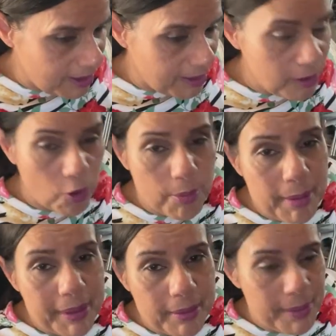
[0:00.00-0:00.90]
No,
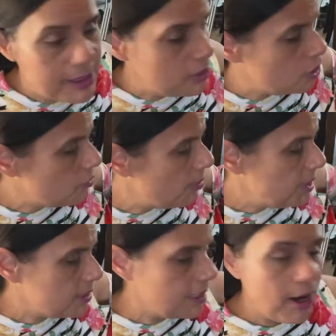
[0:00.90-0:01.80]
remember the messages from
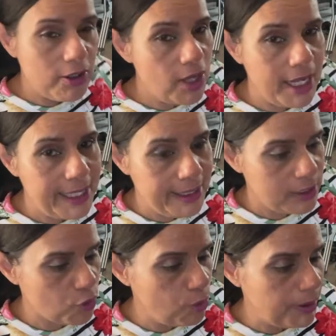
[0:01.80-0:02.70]
yesterday are not in
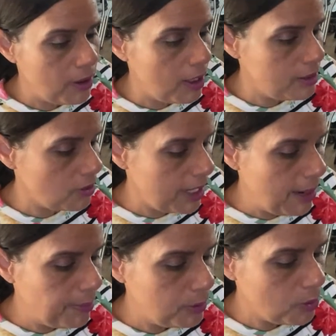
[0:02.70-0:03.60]
this group of cards. Okay, I
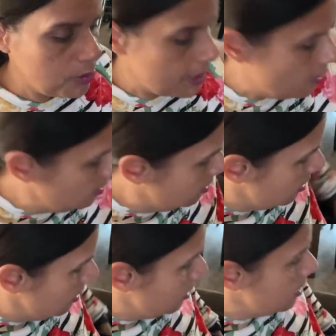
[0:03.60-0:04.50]
pulled those out.
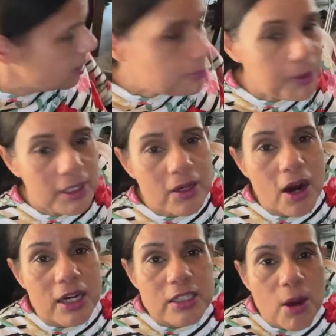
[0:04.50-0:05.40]
Let's pull the
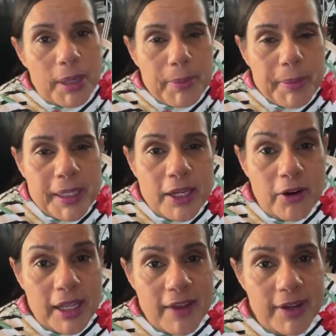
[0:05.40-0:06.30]
cards. How many people in here?
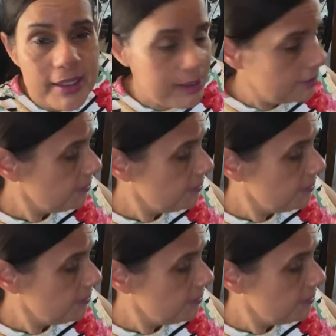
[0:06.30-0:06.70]
11?